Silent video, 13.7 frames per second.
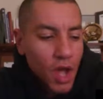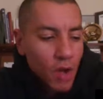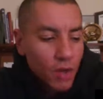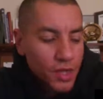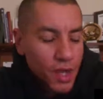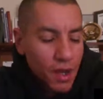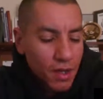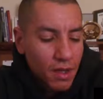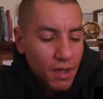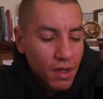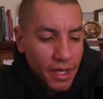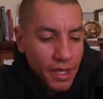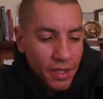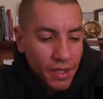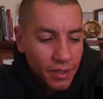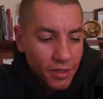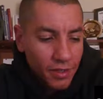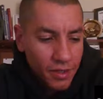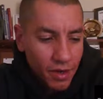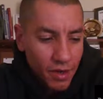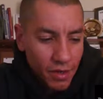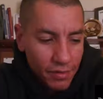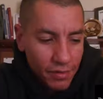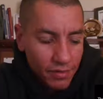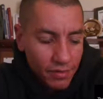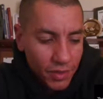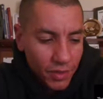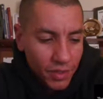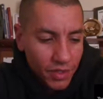with Don King, and you started. You